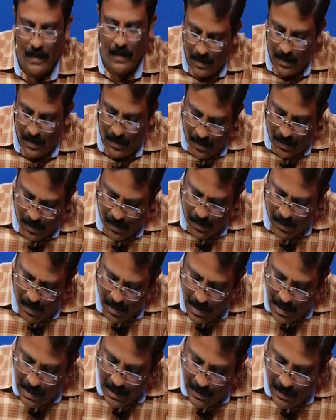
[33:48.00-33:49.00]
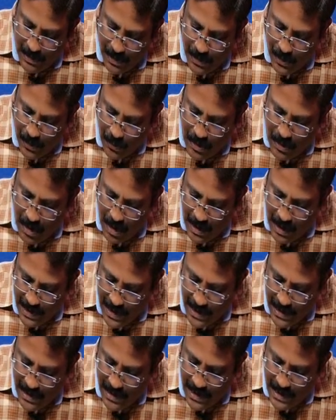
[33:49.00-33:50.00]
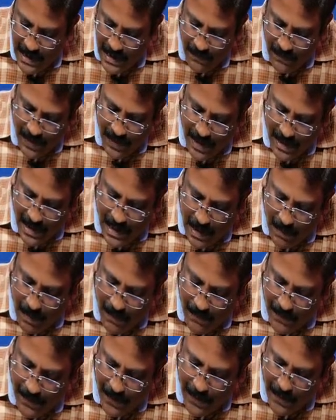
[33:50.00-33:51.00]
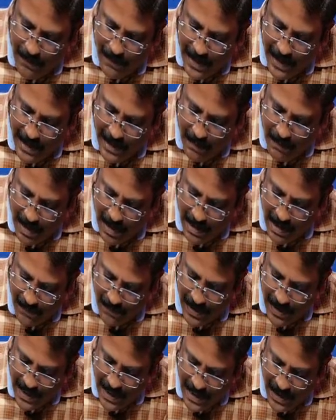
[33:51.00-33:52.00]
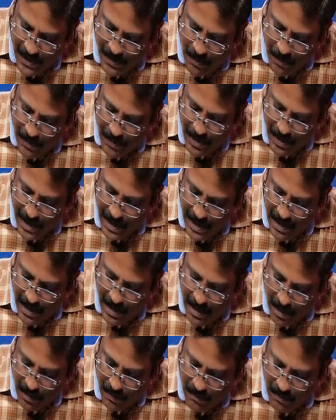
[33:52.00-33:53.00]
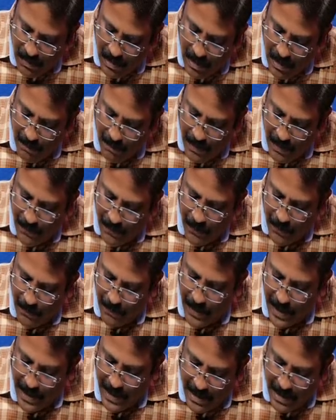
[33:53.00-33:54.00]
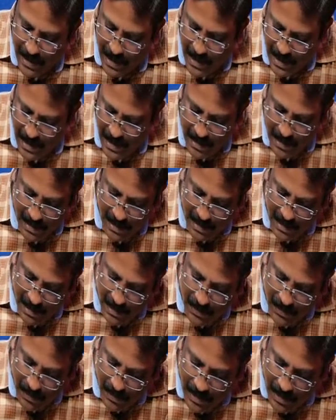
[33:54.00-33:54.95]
So the so called edge, let's say for example if you are going to make a mark of the edge over here now before making this, so